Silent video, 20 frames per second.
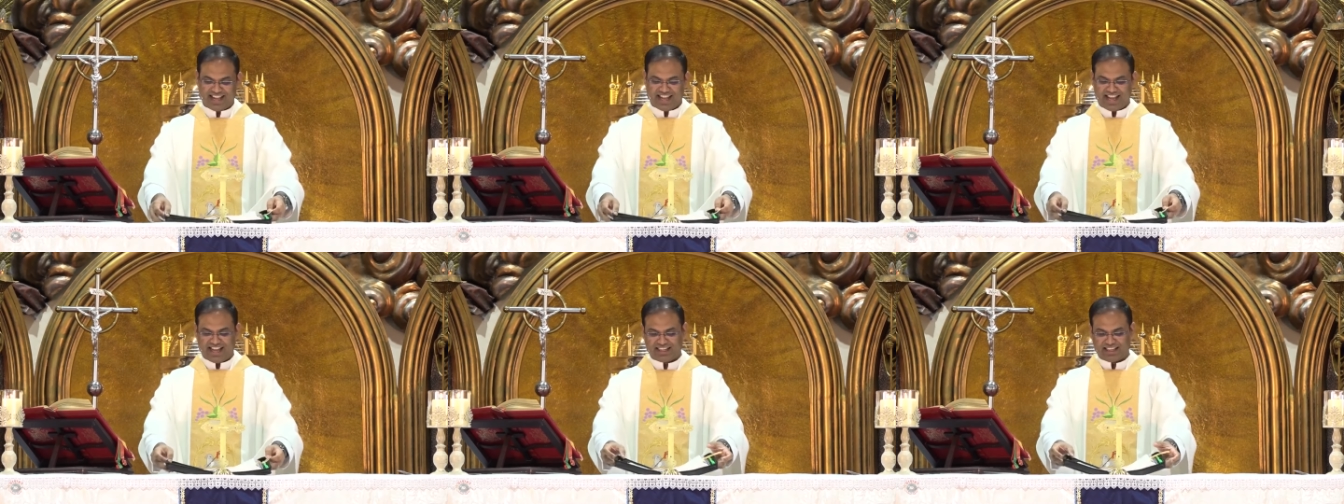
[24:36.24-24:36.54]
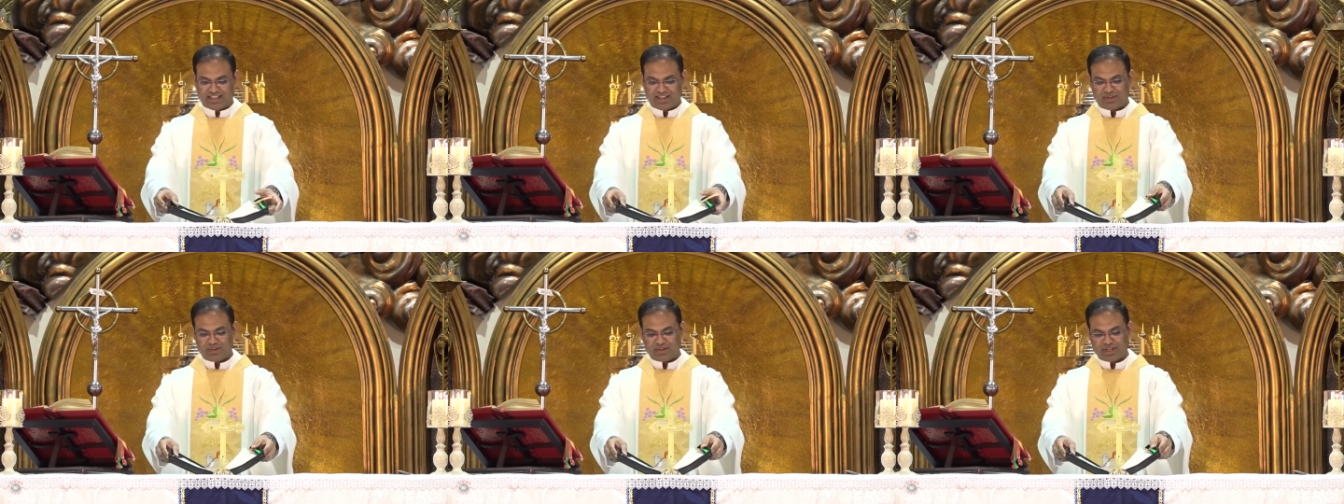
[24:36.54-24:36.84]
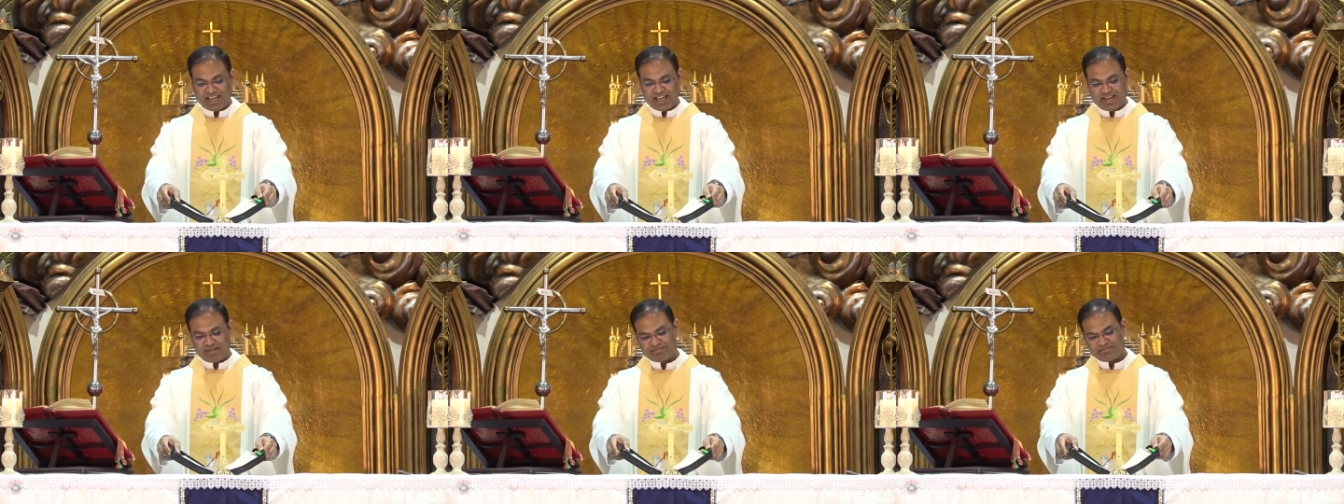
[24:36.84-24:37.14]

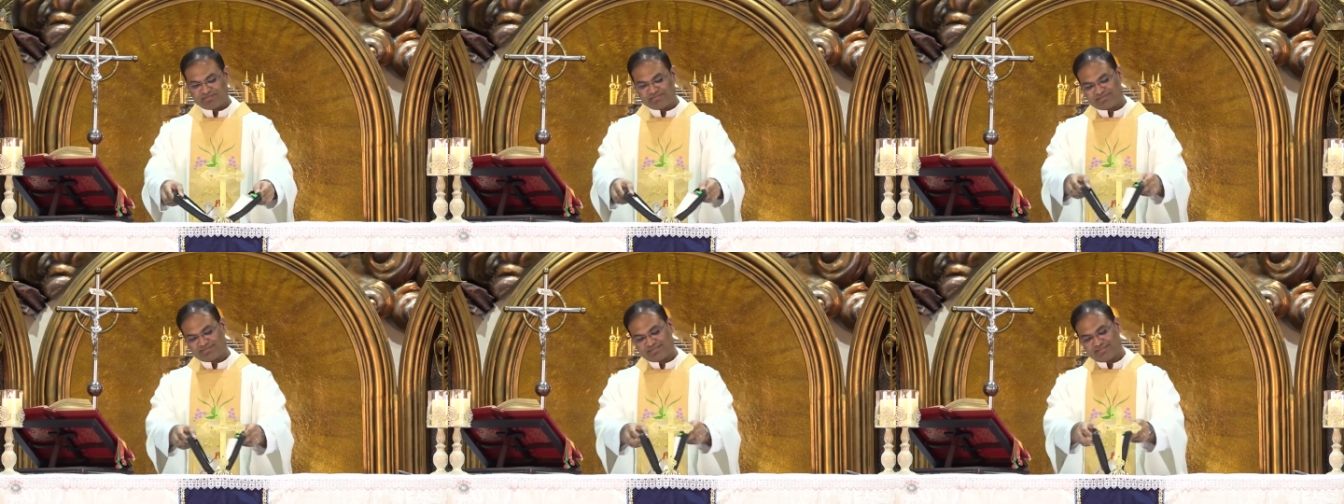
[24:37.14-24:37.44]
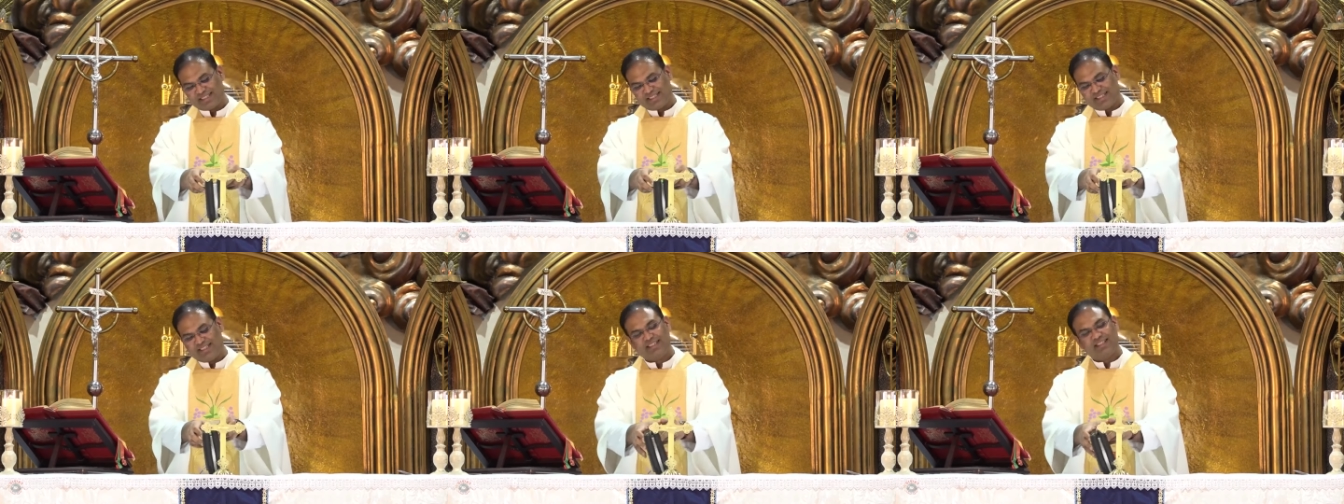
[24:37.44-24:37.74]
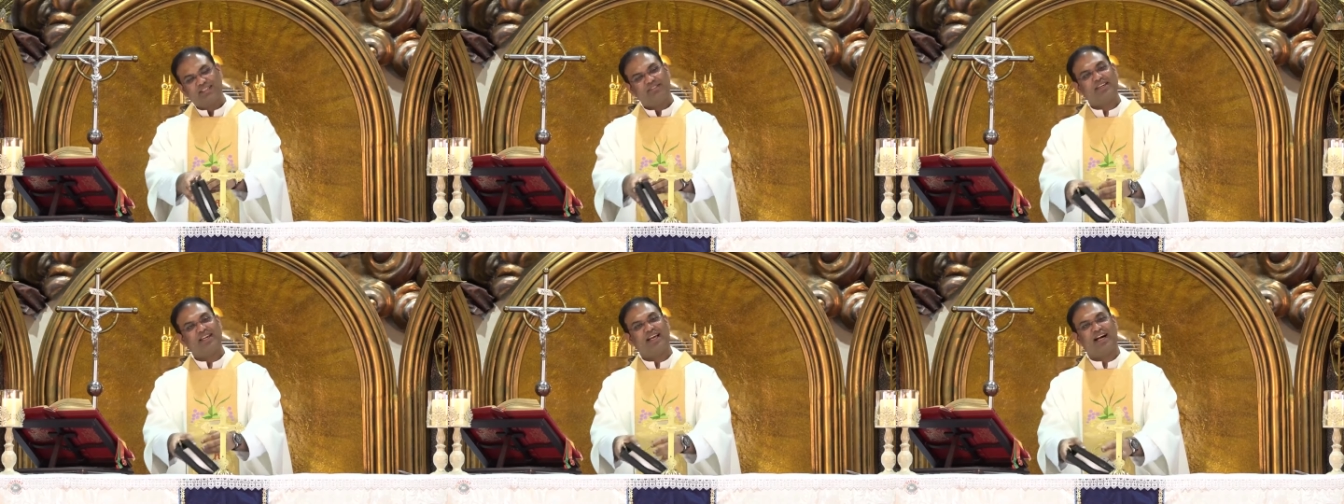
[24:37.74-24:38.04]
Hallelujah.
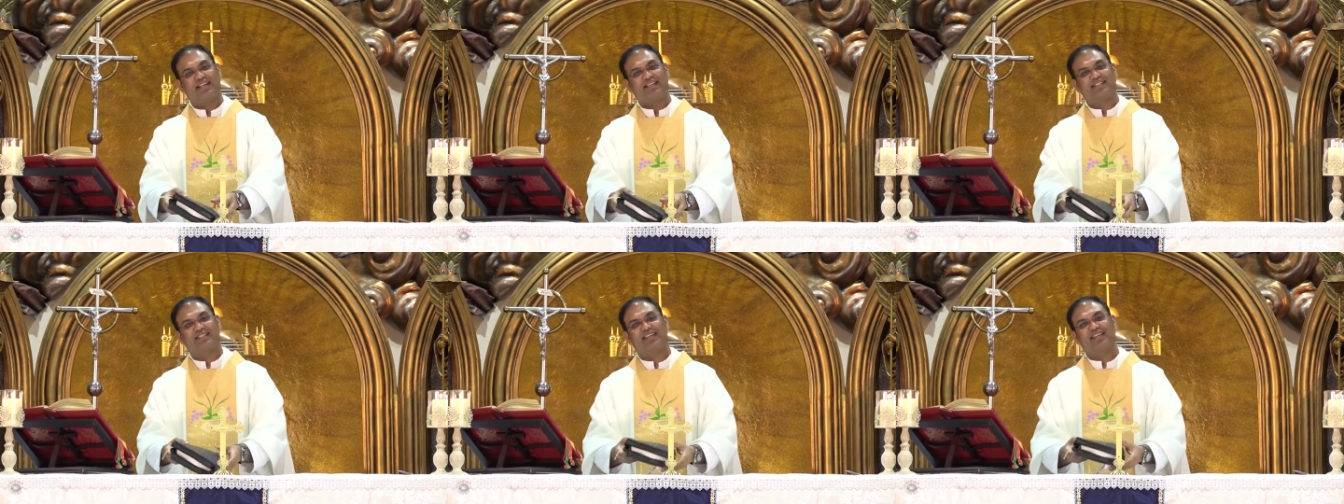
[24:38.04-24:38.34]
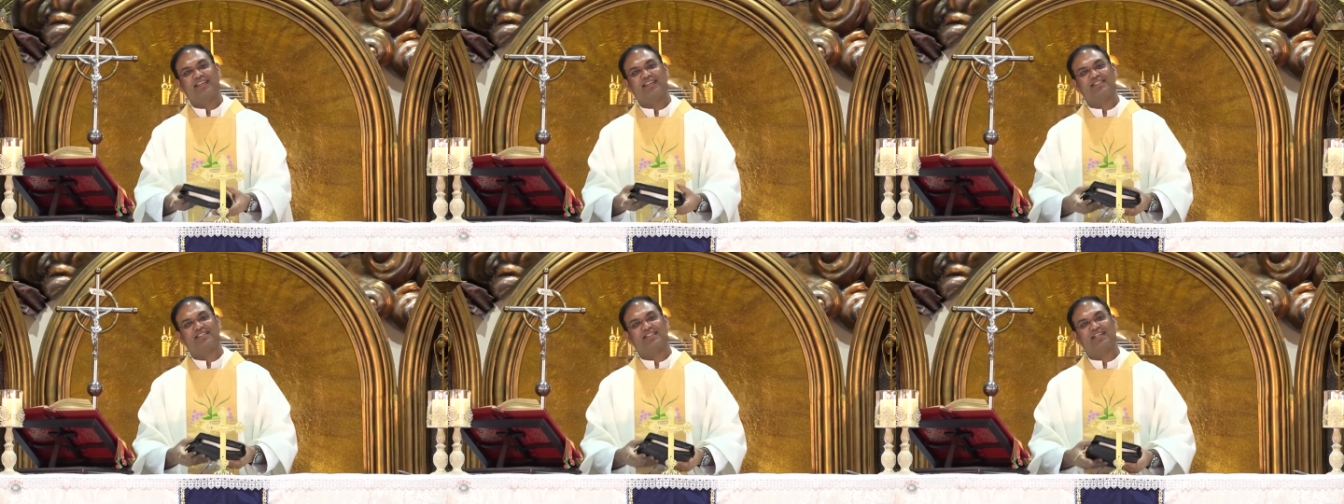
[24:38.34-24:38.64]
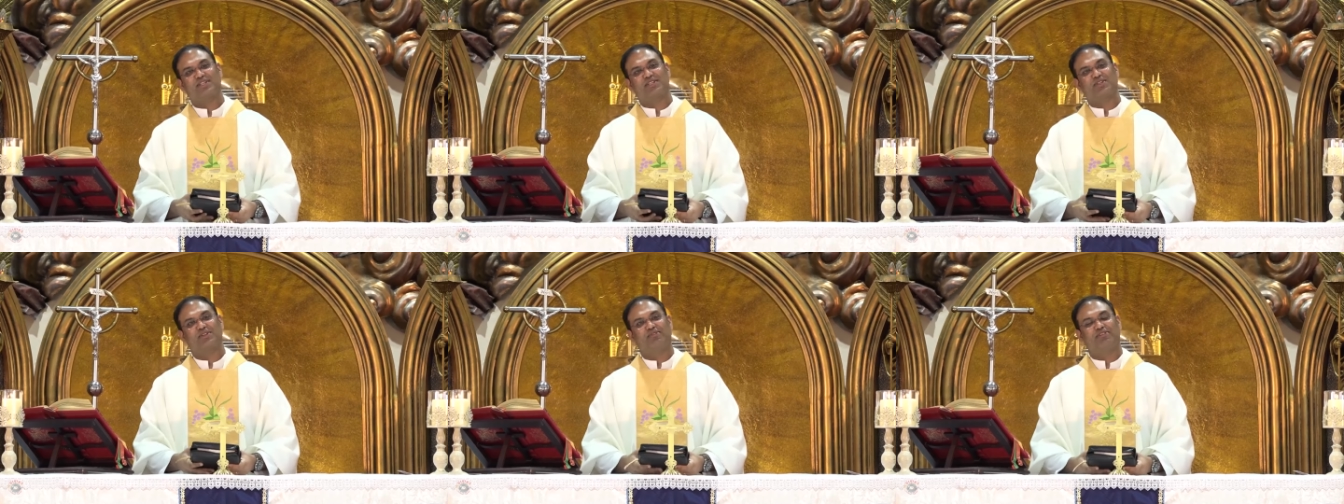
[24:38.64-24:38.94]
We ask the
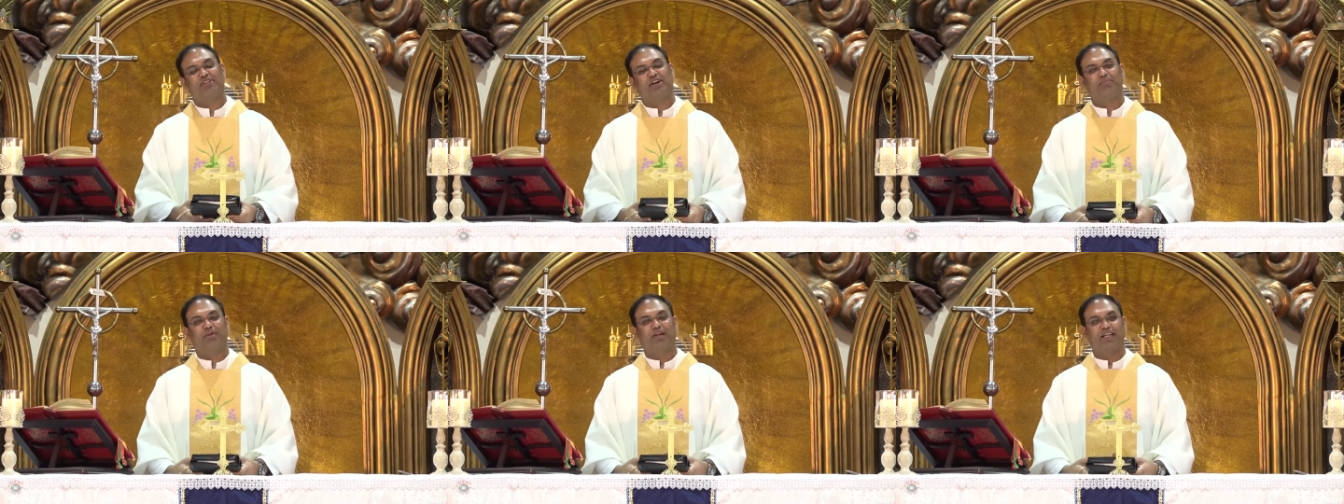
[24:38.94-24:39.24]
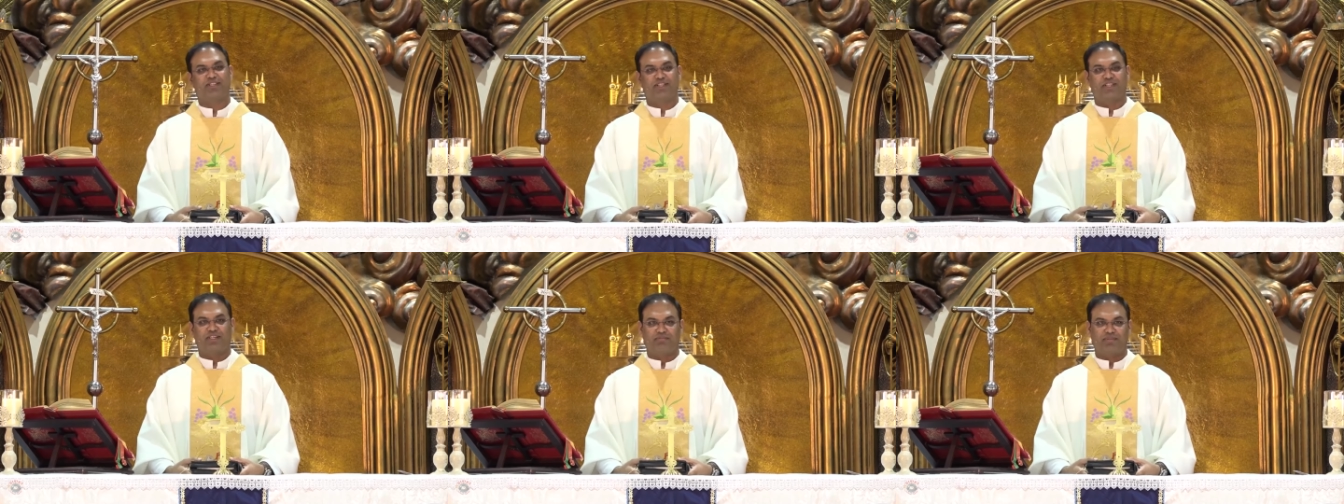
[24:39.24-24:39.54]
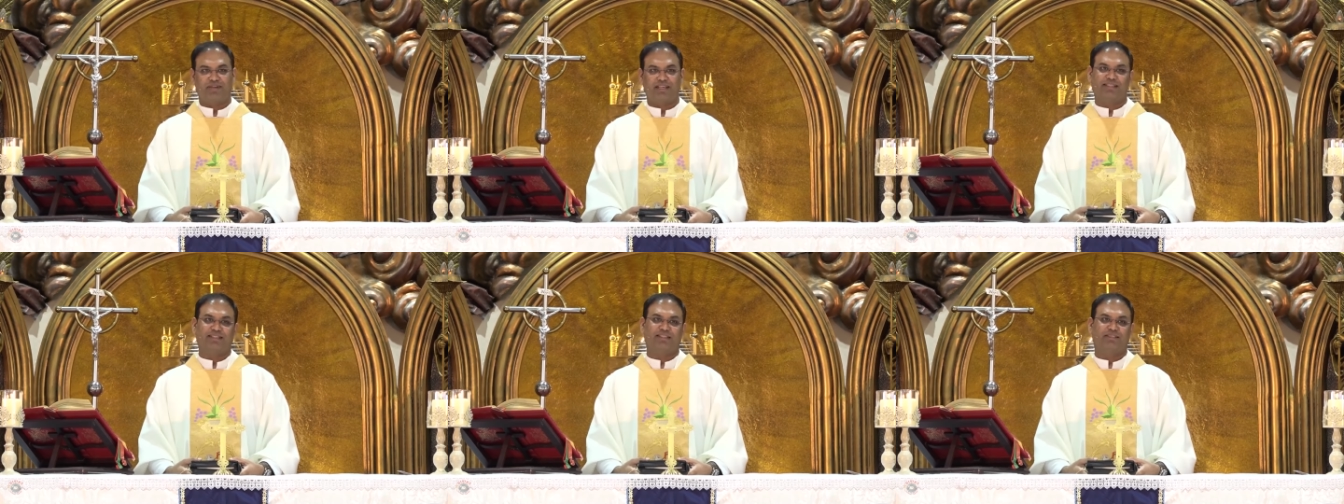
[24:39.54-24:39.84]
intercession of our Blessed
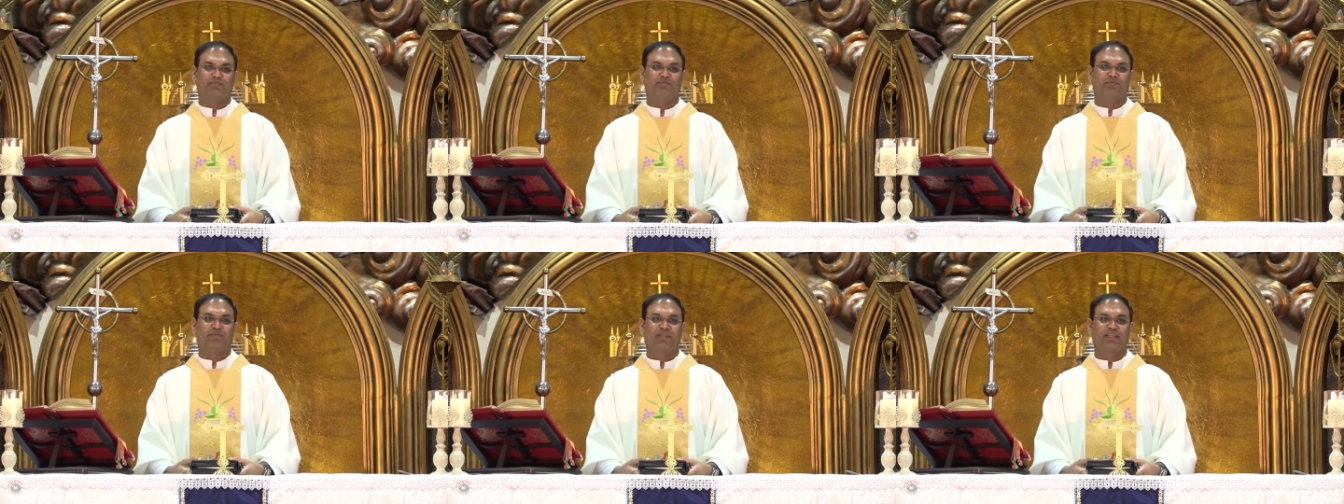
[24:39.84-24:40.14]
Mother.